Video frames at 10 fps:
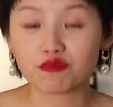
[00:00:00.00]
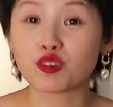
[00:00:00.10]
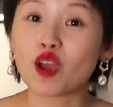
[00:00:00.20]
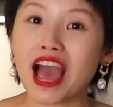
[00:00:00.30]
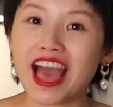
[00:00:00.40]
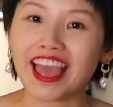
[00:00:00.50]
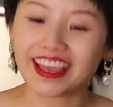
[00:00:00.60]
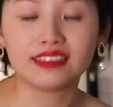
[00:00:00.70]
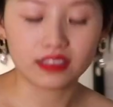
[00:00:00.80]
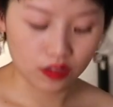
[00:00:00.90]
your
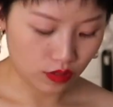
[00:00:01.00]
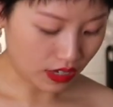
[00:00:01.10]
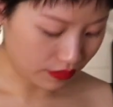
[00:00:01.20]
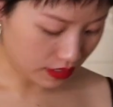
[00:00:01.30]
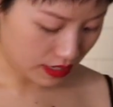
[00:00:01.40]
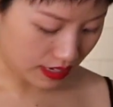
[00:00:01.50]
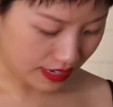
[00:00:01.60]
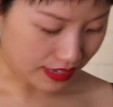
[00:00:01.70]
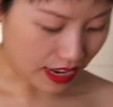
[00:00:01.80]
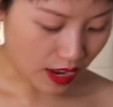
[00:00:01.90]
eye. You definitely
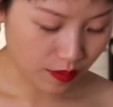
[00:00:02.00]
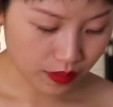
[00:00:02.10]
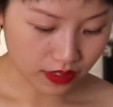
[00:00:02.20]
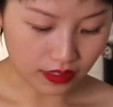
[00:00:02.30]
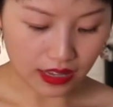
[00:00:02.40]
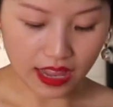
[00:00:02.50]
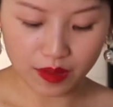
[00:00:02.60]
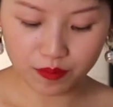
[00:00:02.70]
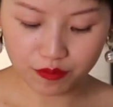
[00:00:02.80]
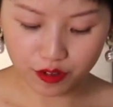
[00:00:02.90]
need
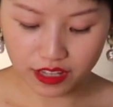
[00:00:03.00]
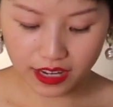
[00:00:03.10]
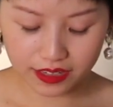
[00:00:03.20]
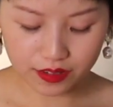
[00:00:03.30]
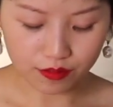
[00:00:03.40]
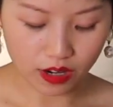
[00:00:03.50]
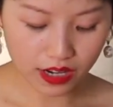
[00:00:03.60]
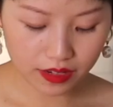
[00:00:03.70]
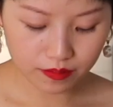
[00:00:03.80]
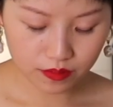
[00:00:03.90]
lime for that,
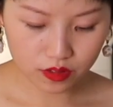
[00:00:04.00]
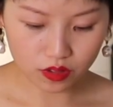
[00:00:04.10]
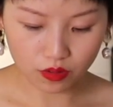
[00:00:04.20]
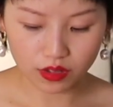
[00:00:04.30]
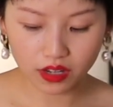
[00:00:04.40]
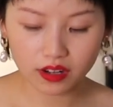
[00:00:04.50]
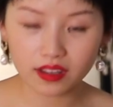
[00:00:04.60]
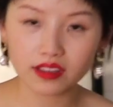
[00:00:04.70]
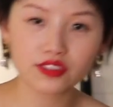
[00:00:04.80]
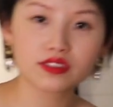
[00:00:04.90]
right? So you kind
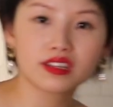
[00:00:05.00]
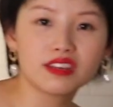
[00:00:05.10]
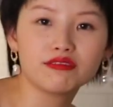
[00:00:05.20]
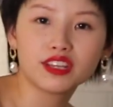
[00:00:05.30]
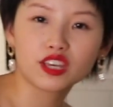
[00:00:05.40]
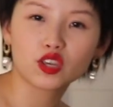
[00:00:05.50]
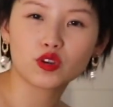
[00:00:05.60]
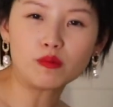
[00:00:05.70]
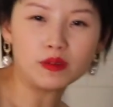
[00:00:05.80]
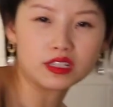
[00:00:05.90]
of just give like a
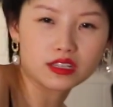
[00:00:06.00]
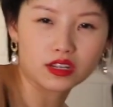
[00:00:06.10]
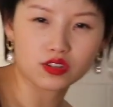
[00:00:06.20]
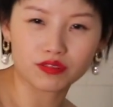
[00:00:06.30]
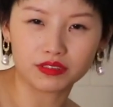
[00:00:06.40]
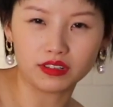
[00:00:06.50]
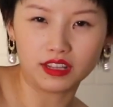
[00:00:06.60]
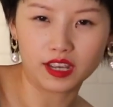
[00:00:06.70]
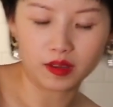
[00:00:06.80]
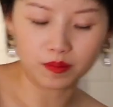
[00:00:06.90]
good massage of the
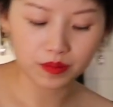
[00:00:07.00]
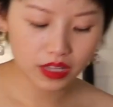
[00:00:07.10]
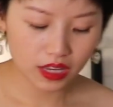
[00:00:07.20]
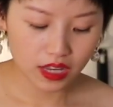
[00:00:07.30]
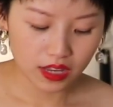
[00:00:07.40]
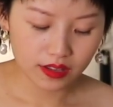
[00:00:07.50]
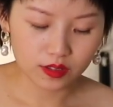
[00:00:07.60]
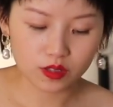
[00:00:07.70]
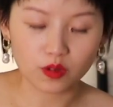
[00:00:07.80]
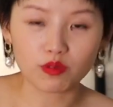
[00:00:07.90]
lime,
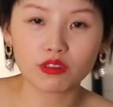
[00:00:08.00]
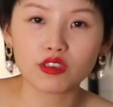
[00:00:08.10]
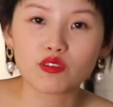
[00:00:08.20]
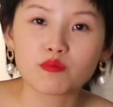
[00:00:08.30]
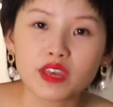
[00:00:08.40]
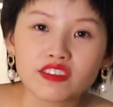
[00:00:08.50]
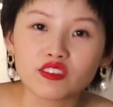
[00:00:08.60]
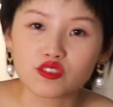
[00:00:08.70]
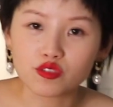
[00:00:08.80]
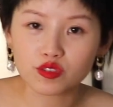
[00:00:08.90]
so you'll make the
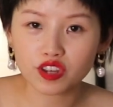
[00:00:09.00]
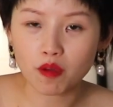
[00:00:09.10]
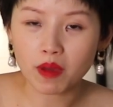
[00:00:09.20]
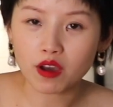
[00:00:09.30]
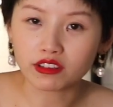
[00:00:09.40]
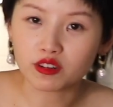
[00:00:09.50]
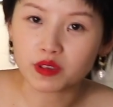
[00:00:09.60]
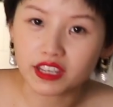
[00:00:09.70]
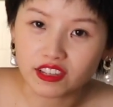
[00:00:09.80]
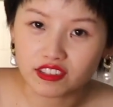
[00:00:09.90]
juice come out a little
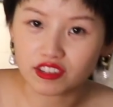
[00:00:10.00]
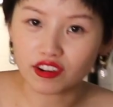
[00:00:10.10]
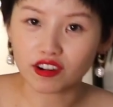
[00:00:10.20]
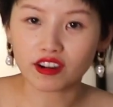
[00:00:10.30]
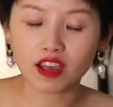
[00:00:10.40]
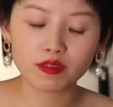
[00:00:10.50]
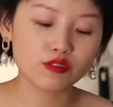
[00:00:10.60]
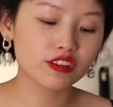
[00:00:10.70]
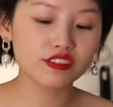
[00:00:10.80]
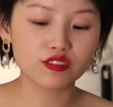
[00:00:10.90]
bit easier. I mean,
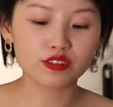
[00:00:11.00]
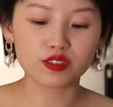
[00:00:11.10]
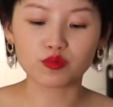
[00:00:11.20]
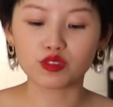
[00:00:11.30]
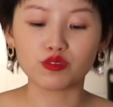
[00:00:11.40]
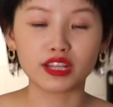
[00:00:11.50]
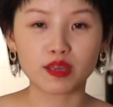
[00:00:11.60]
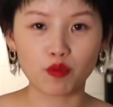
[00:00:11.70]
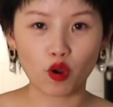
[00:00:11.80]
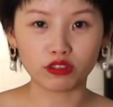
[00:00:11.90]
you can do this when you're
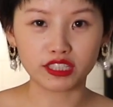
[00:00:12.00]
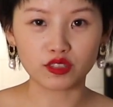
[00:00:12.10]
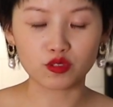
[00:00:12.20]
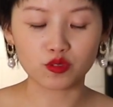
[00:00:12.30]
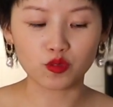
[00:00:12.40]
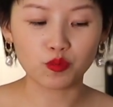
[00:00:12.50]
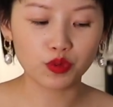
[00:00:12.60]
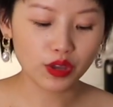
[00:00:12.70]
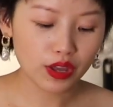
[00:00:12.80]
like boiling the soup.